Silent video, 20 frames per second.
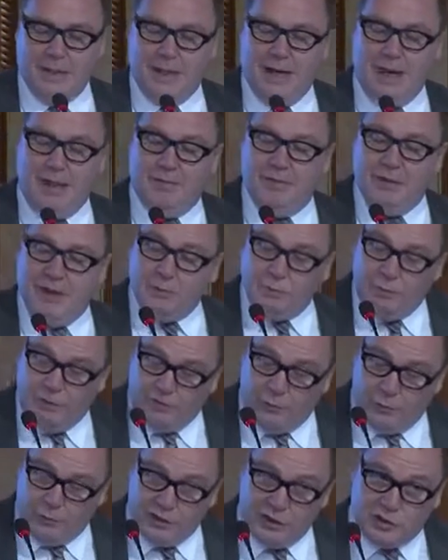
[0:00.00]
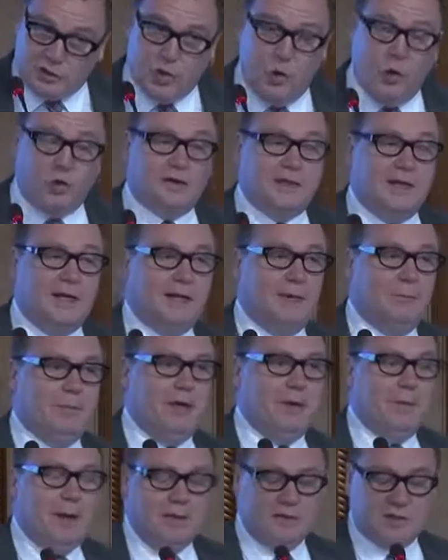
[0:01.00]
And then we've already talked a little
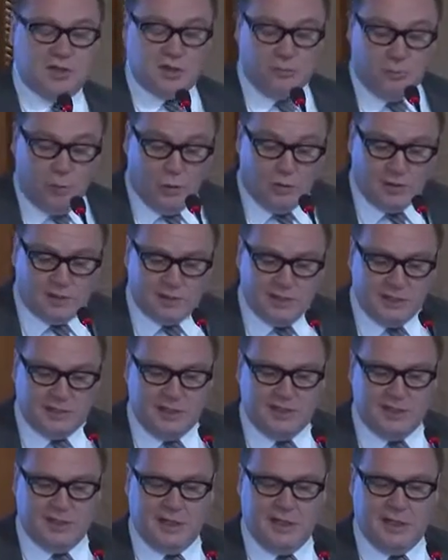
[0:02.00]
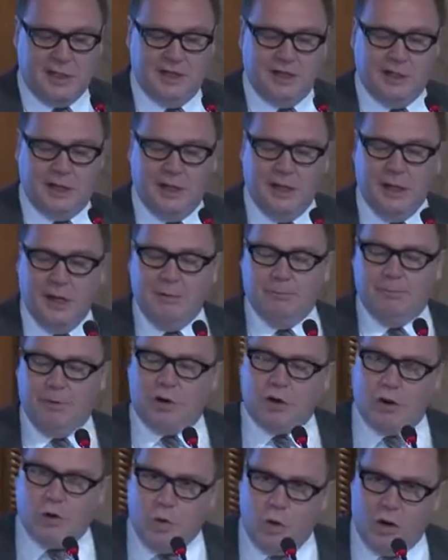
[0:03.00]
bit about small cities in India,
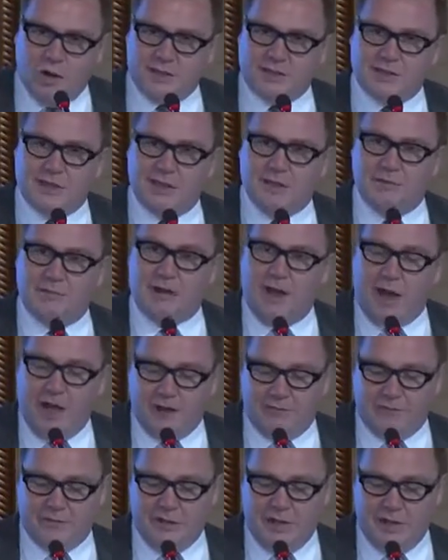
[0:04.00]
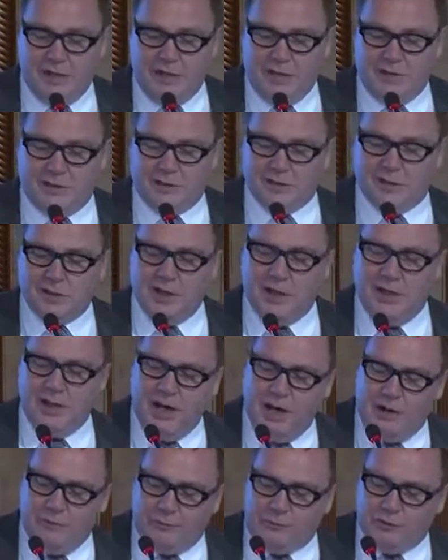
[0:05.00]
but quality of life needs,
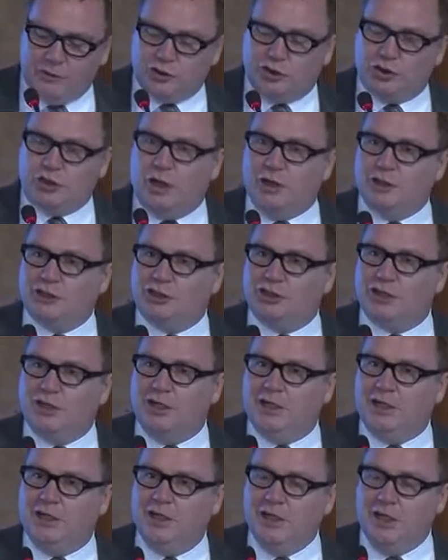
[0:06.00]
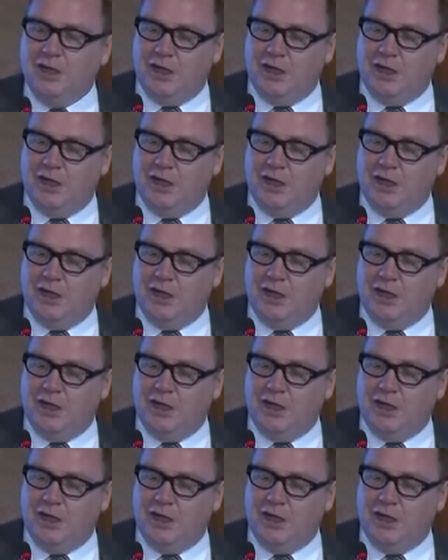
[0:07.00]
infrastructure,